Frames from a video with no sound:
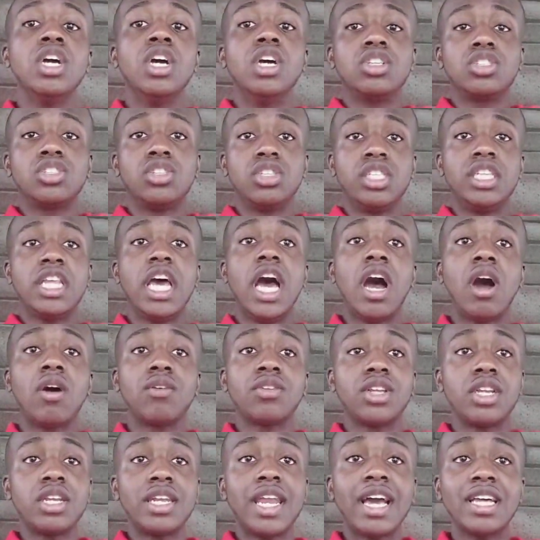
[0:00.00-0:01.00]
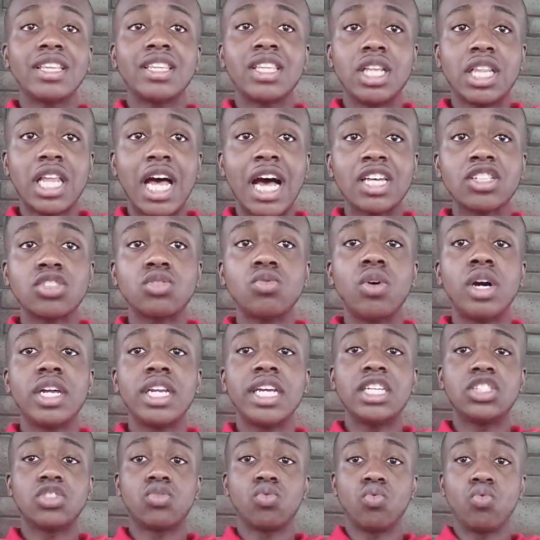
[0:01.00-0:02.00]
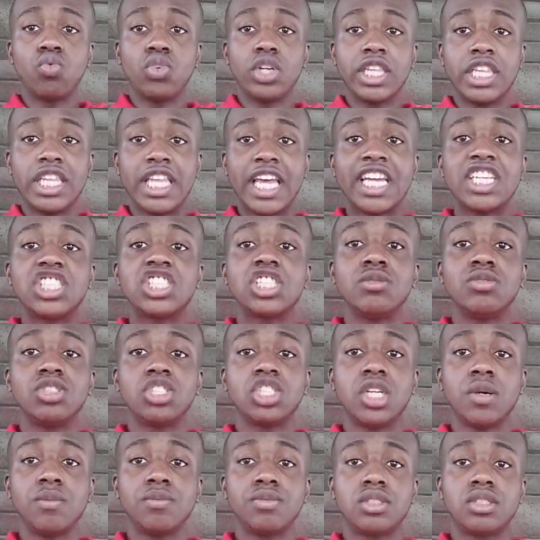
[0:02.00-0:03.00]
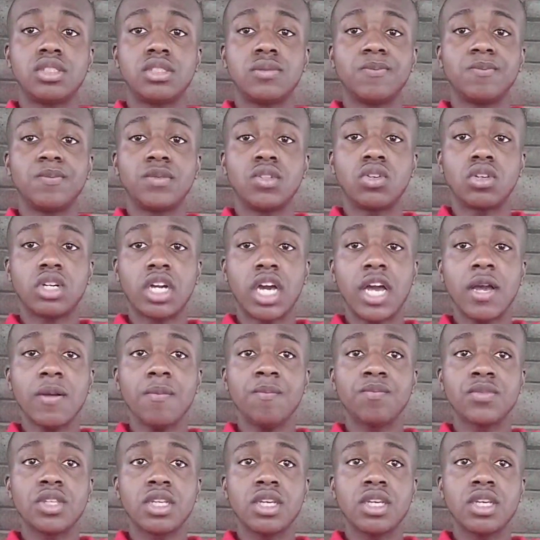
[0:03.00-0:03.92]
So now the last one is relationships, okay?